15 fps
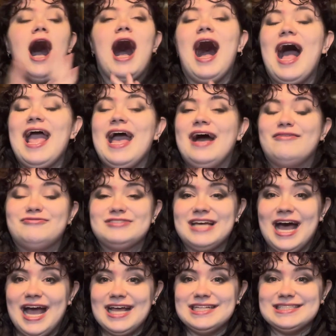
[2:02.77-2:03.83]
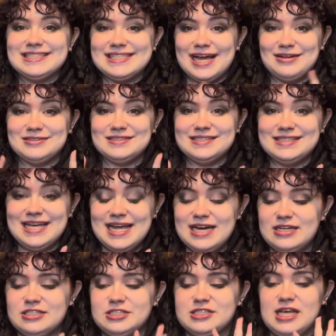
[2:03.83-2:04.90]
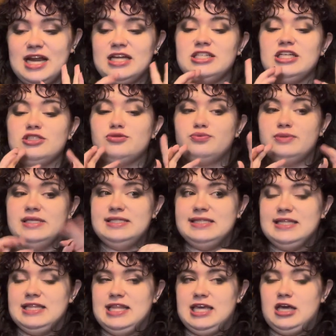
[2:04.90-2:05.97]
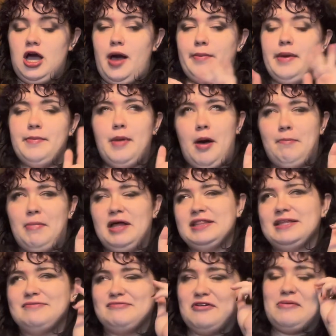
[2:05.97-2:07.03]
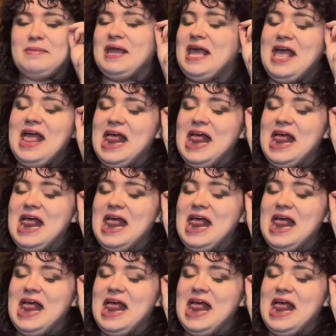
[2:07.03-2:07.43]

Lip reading: I have tights downstairs that I just recently got. My mom bought them for me.